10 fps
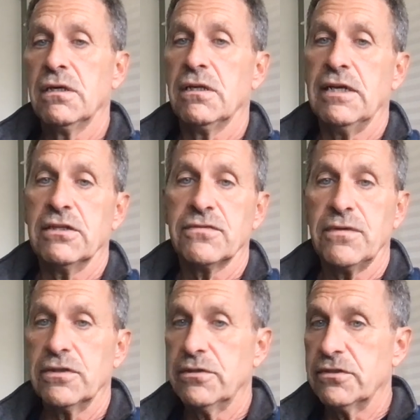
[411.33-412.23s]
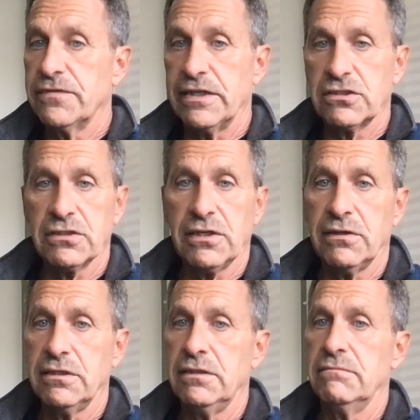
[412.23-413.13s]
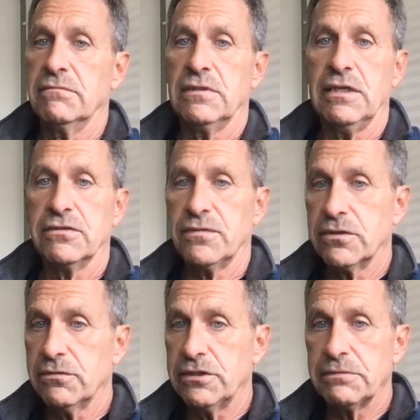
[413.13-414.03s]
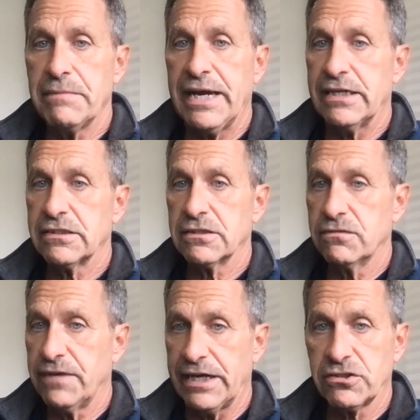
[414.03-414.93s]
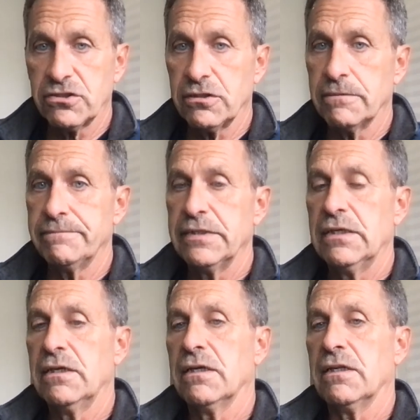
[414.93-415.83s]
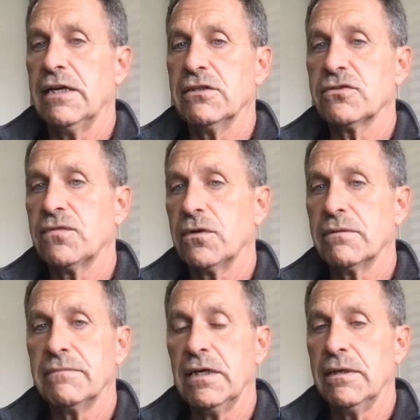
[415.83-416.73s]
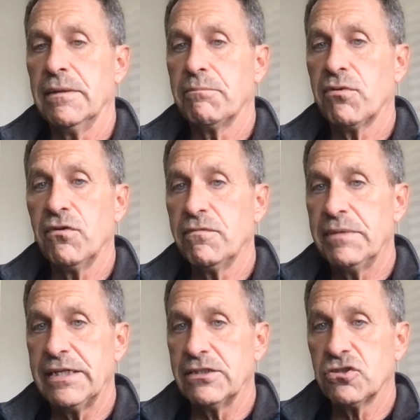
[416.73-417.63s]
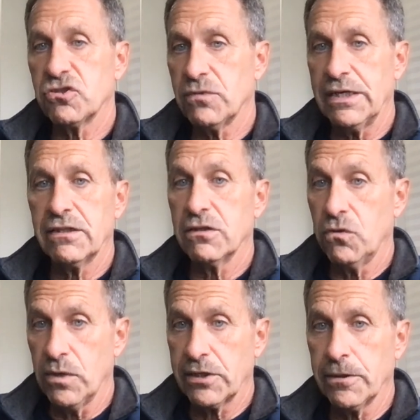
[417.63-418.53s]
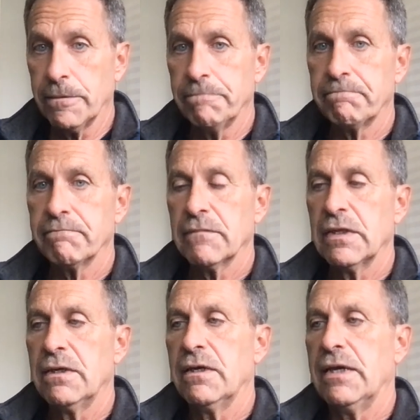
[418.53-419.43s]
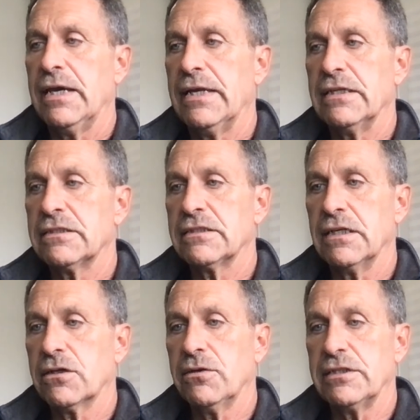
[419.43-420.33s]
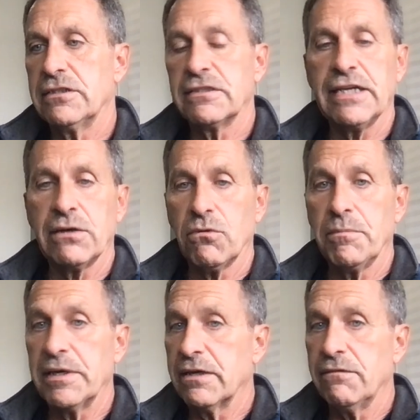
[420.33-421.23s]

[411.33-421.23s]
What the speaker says: allows for increased vascularity, allows for increased mass faster, allows for improvement in strength quicker, and it creates this anaerobic